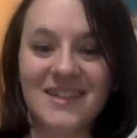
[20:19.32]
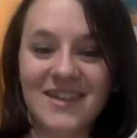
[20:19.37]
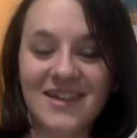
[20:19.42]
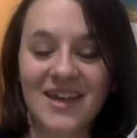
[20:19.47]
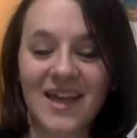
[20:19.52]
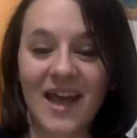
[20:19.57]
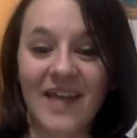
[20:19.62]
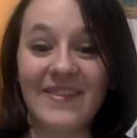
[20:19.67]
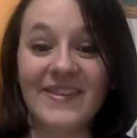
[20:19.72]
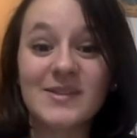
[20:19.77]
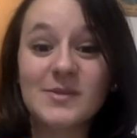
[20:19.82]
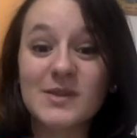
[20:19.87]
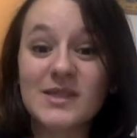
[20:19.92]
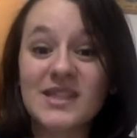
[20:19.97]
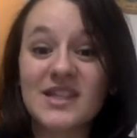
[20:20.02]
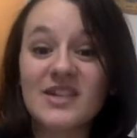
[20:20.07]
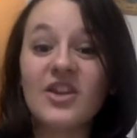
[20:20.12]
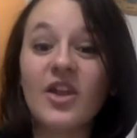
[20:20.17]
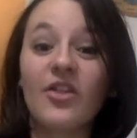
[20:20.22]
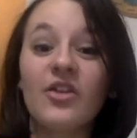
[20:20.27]
And this was
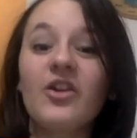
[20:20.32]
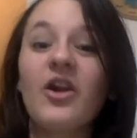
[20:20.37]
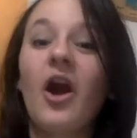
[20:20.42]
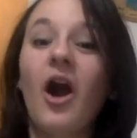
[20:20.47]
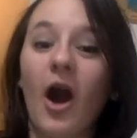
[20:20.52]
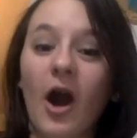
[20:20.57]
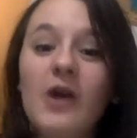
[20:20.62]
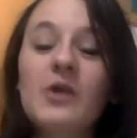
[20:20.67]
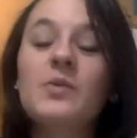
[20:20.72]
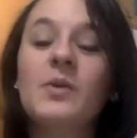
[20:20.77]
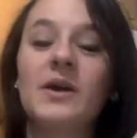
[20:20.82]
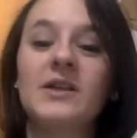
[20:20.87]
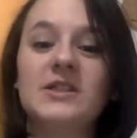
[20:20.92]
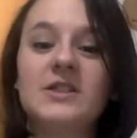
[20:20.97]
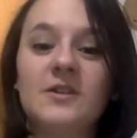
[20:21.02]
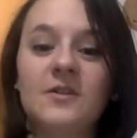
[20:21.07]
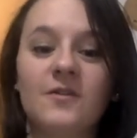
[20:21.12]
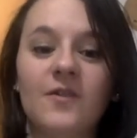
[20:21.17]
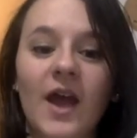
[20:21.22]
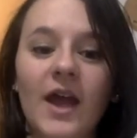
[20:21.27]
another hard one to
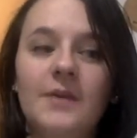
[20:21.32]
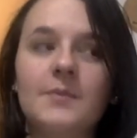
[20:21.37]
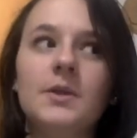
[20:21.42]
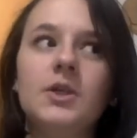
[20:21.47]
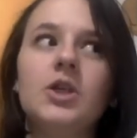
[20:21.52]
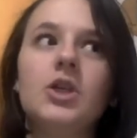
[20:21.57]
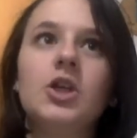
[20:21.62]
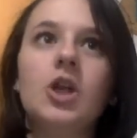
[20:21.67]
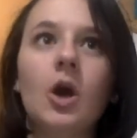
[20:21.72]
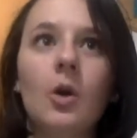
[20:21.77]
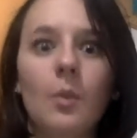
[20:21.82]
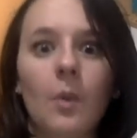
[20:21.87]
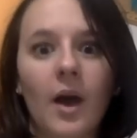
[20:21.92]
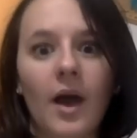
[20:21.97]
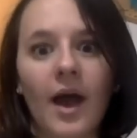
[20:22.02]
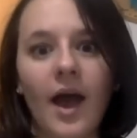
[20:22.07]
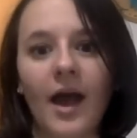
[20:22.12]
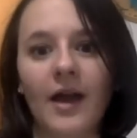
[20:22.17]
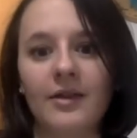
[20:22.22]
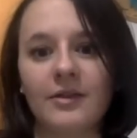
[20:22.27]
find, but you know what?
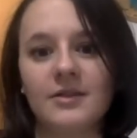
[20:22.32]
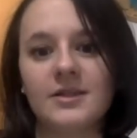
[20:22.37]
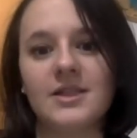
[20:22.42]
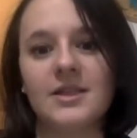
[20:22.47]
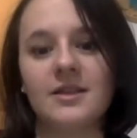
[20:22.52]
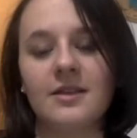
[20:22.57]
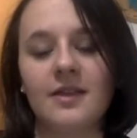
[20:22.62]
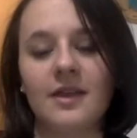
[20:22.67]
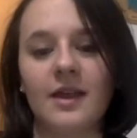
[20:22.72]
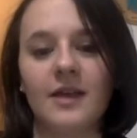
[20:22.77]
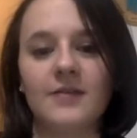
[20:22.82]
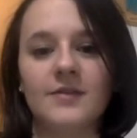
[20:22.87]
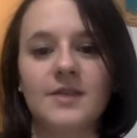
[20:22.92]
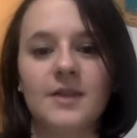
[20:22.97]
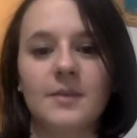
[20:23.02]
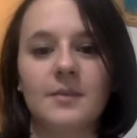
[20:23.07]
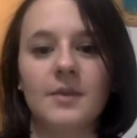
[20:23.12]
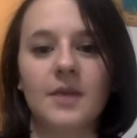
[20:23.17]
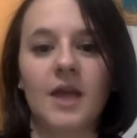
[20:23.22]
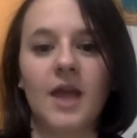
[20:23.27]
I did think of
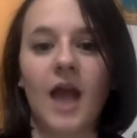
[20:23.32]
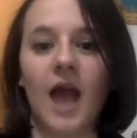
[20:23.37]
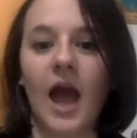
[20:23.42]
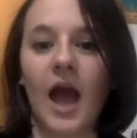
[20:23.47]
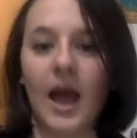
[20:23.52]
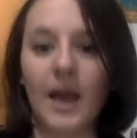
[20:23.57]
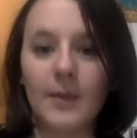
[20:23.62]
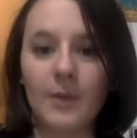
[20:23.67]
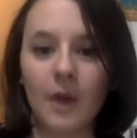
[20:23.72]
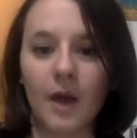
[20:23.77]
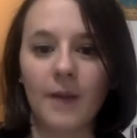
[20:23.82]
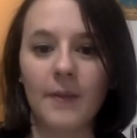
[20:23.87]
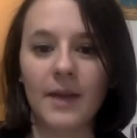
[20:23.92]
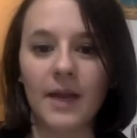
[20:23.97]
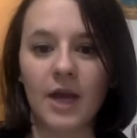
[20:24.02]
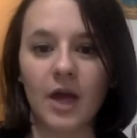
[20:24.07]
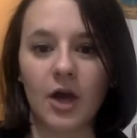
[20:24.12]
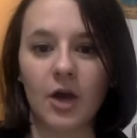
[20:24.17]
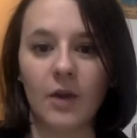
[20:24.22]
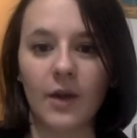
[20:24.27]
something. I brought my
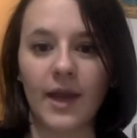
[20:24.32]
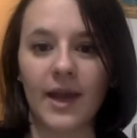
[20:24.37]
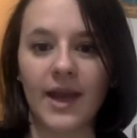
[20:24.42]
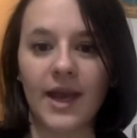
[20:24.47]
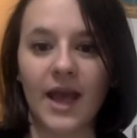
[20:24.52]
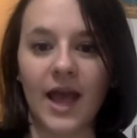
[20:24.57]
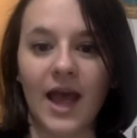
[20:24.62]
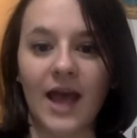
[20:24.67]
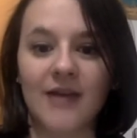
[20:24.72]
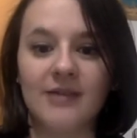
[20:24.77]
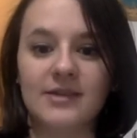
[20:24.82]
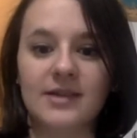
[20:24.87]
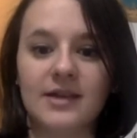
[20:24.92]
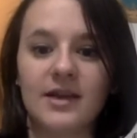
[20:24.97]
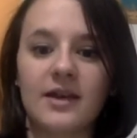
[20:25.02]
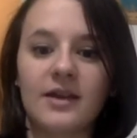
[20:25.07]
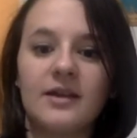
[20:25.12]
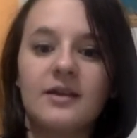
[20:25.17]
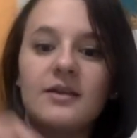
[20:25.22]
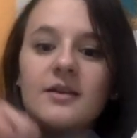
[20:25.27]
coat and it has a
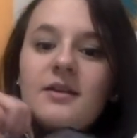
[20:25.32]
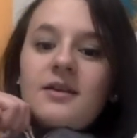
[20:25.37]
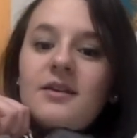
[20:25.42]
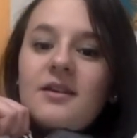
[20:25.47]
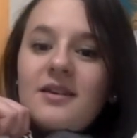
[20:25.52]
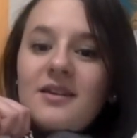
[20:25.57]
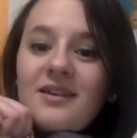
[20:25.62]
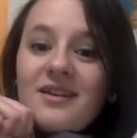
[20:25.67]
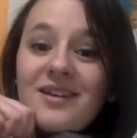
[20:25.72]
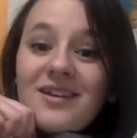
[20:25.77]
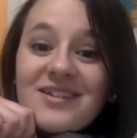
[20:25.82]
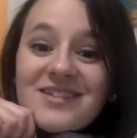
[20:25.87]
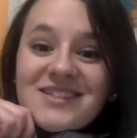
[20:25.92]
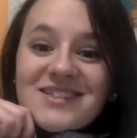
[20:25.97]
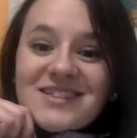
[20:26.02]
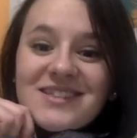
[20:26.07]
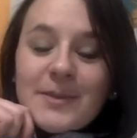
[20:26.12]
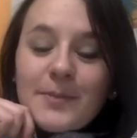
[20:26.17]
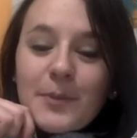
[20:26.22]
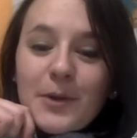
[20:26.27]

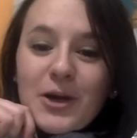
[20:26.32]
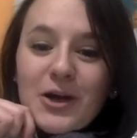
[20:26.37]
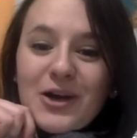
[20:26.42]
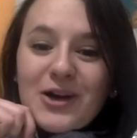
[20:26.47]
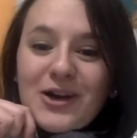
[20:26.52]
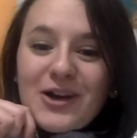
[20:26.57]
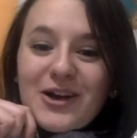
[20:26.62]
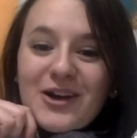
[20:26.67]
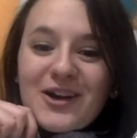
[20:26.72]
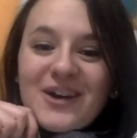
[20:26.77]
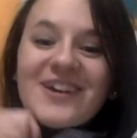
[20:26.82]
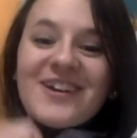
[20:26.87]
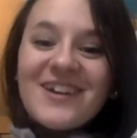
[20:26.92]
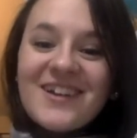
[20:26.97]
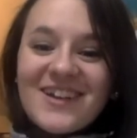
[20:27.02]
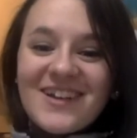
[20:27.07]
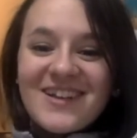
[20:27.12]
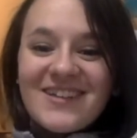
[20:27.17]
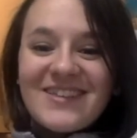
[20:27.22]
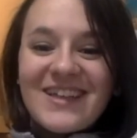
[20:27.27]
zipper.
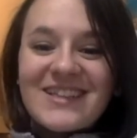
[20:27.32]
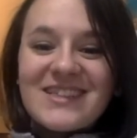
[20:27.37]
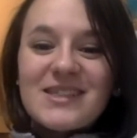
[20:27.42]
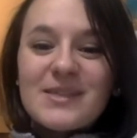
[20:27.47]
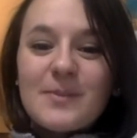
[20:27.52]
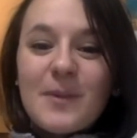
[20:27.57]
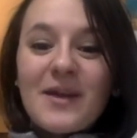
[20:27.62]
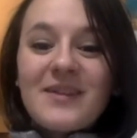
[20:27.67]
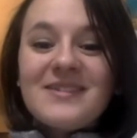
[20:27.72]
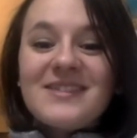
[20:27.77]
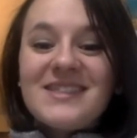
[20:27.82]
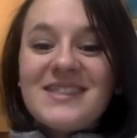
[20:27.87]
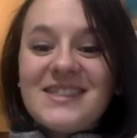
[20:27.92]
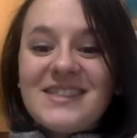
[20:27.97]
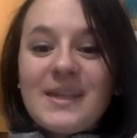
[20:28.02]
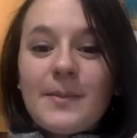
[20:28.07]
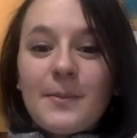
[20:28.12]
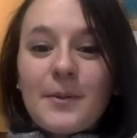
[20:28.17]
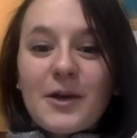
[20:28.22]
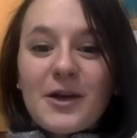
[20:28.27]
Let's spell
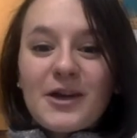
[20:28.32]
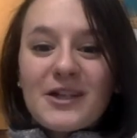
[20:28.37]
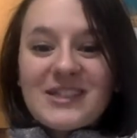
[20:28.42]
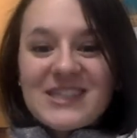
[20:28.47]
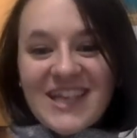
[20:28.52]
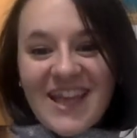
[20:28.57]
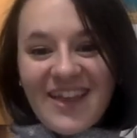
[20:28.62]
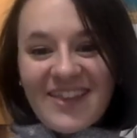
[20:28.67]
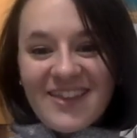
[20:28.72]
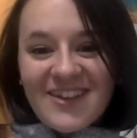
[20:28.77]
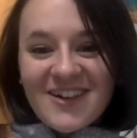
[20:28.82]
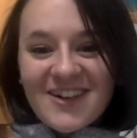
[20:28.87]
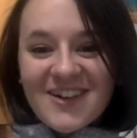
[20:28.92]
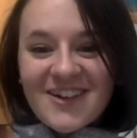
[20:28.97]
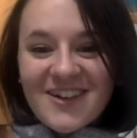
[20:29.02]
zipper together.